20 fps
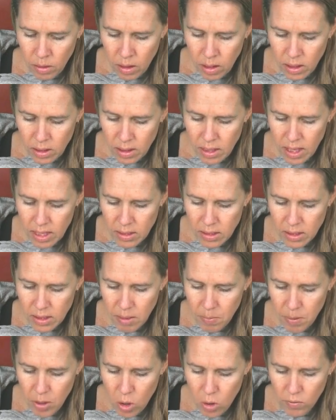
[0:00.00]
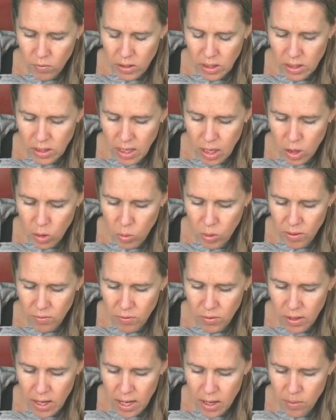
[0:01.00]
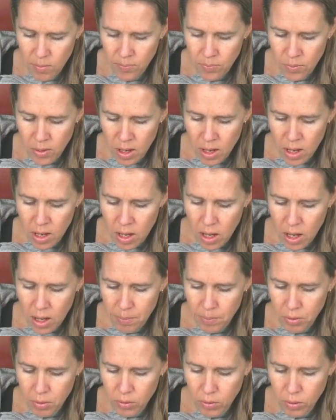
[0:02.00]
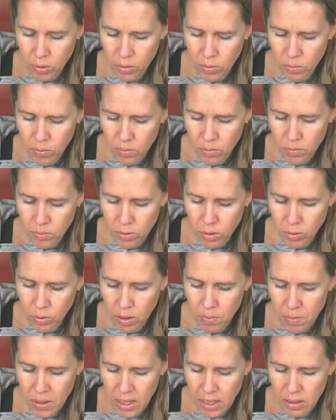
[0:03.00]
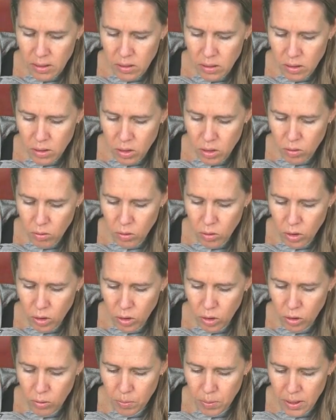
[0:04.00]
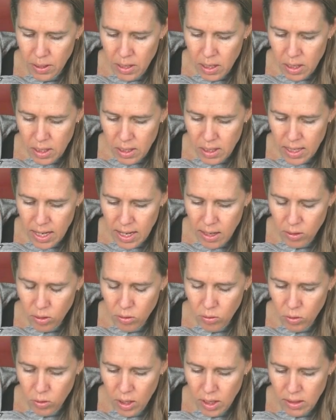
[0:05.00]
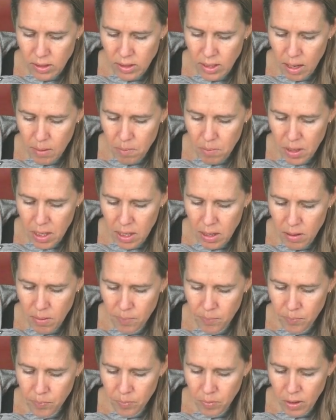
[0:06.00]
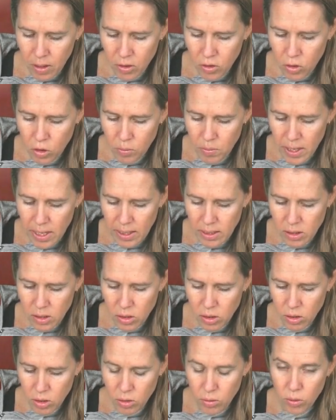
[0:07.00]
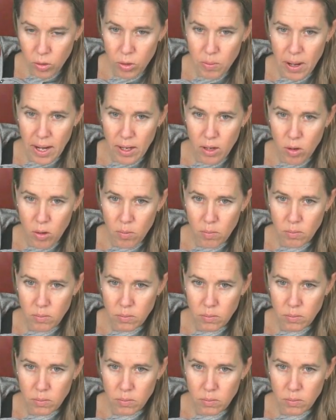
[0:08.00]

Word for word: Then skipping over the center one for now, up through, three beads through the loop, down through that same bead, two beads through the bicone.